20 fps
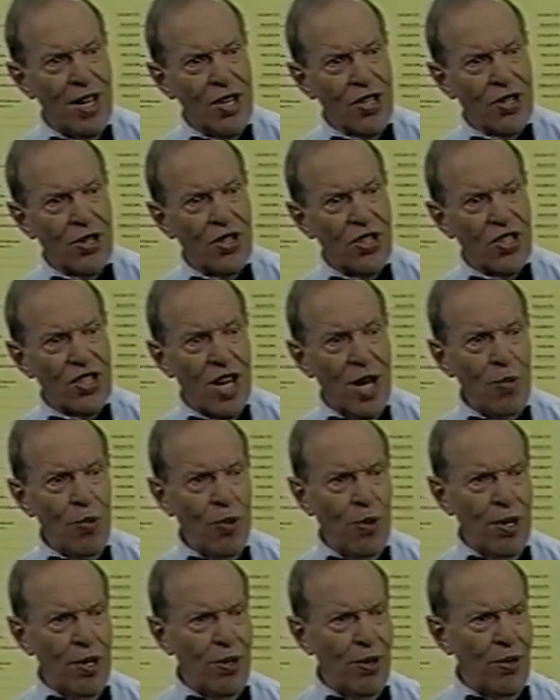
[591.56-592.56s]
So the same
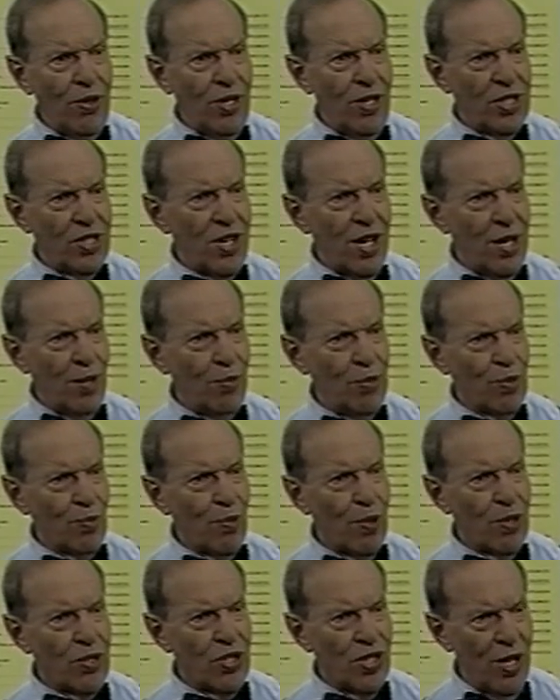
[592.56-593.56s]
auditor that said it was
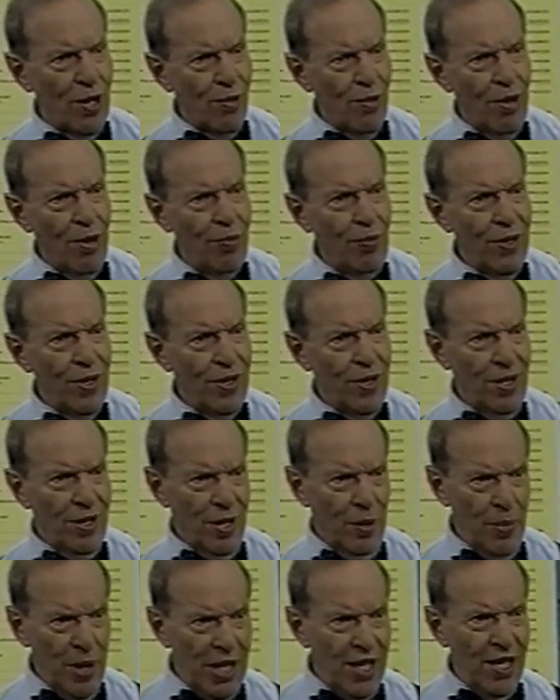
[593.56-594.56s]
worth 0
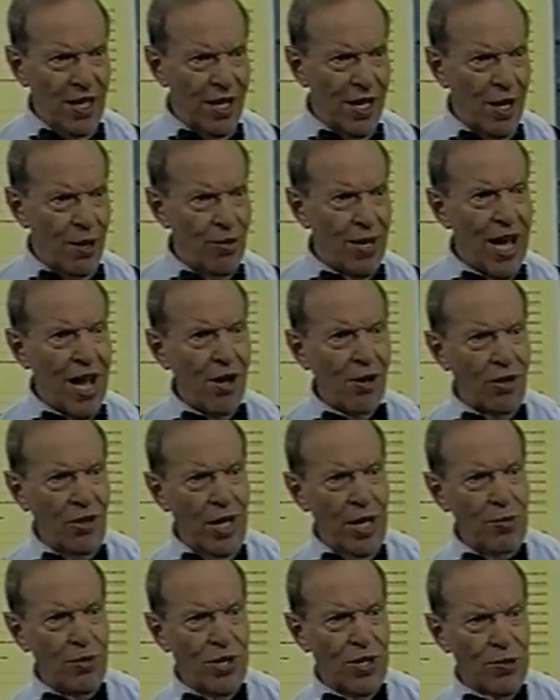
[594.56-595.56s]
a minute ago now
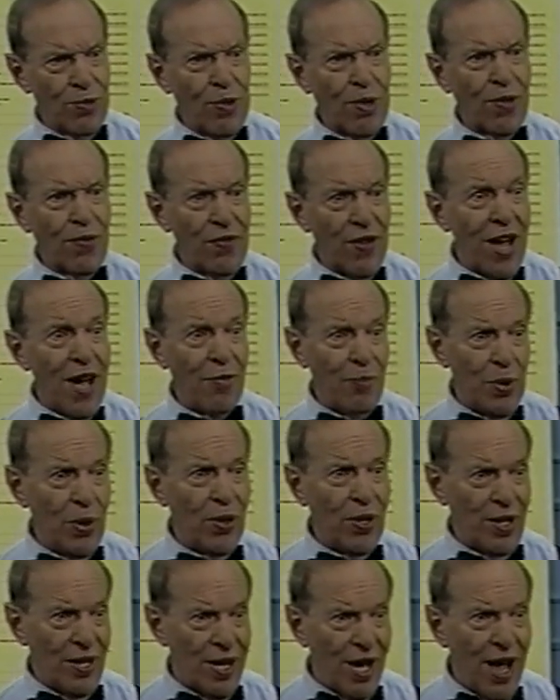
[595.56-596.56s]
claims it's worth $5
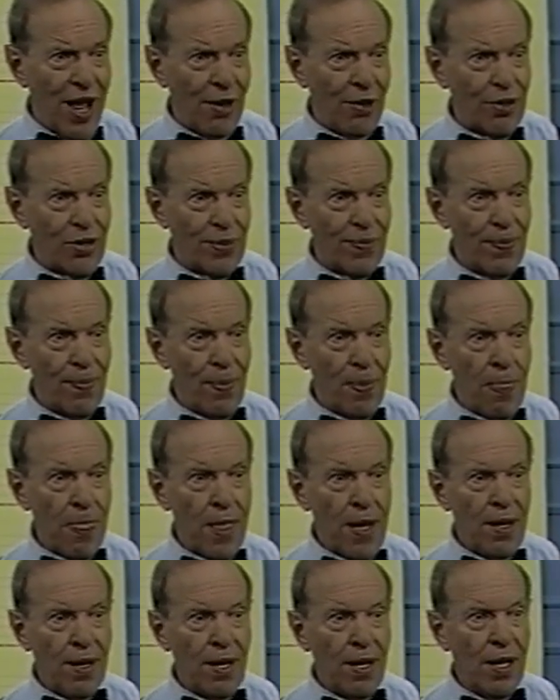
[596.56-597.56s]
billion.
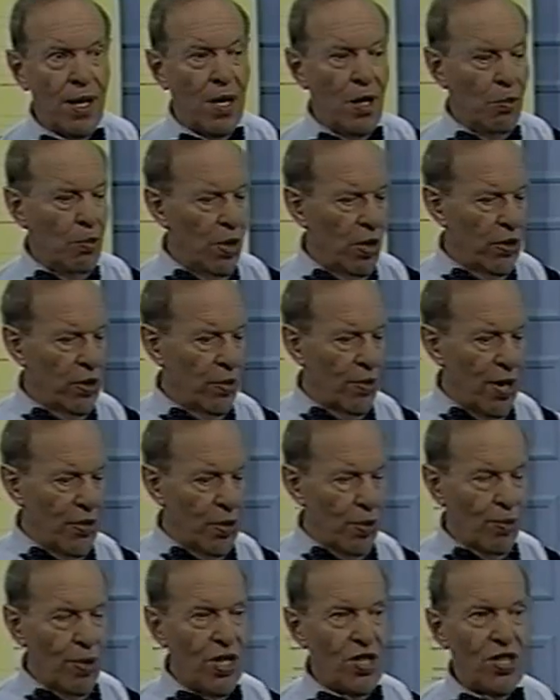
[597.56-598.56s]
Well, there are
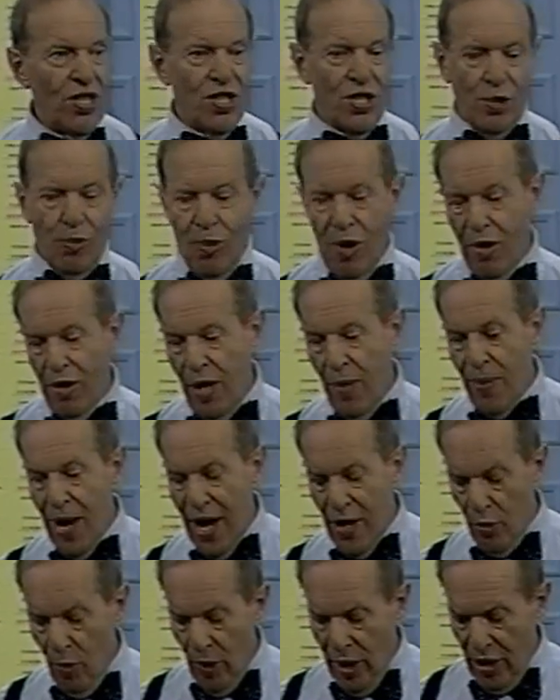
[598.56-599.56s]
other reasons to worry
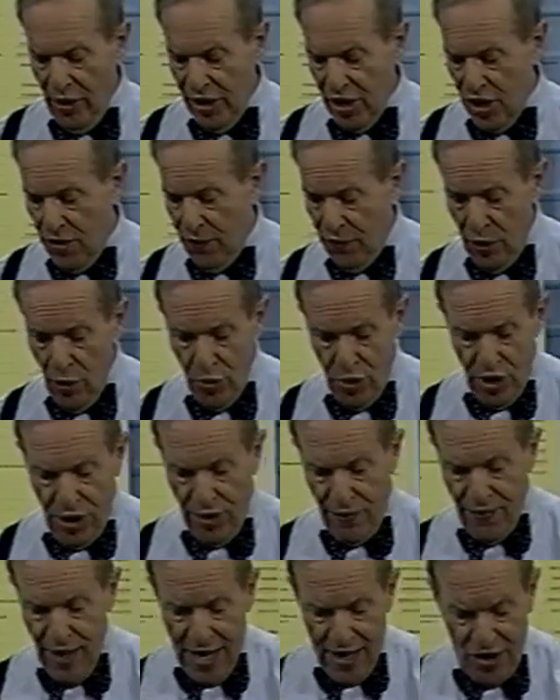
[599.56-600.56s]
about oil. It's
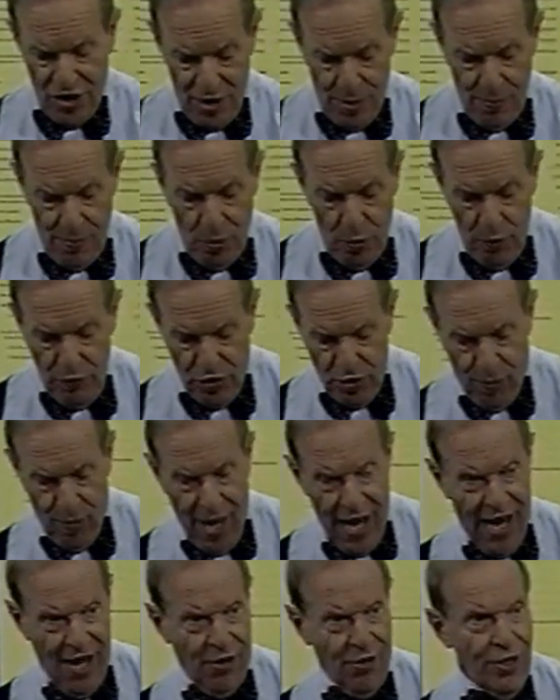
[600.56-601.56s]
fugitive. That is, it moves
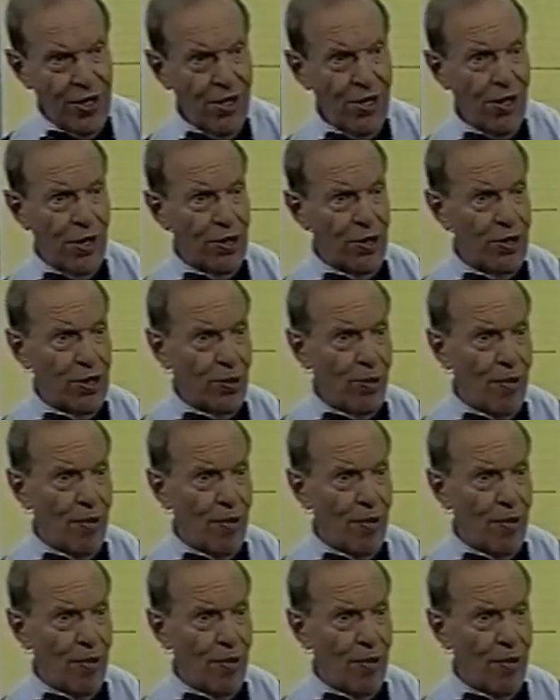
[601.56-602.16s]
around under the